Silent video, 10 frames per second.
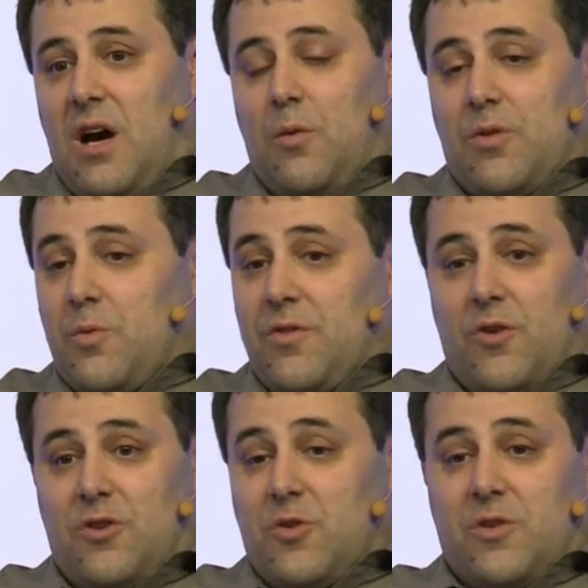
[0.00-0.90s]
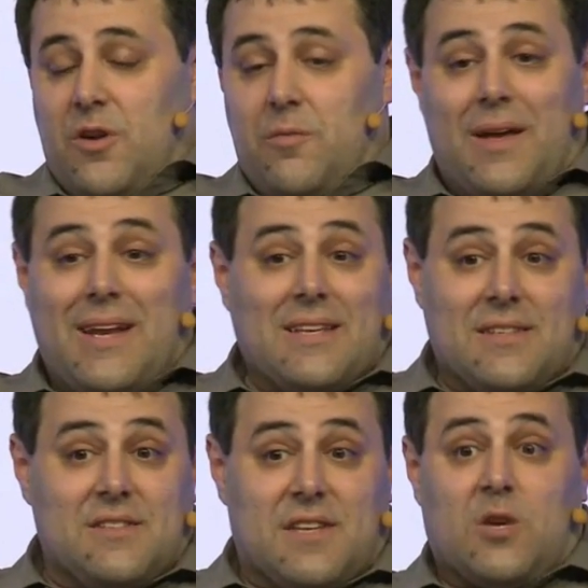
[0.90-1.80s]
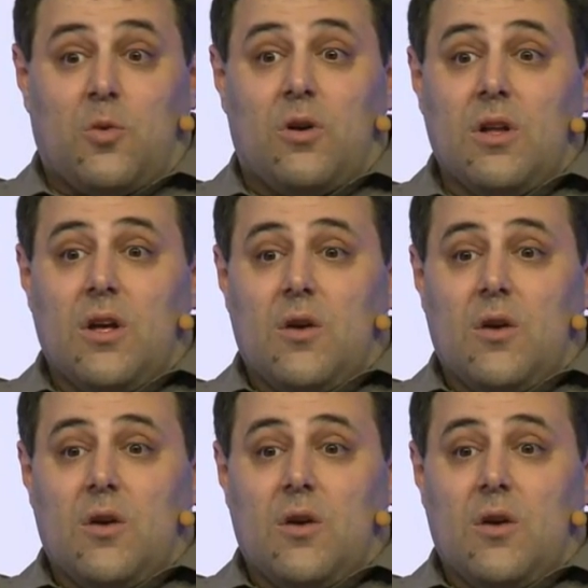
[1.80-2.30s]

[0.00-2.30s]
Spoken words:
with Win32, and they're in essence equal.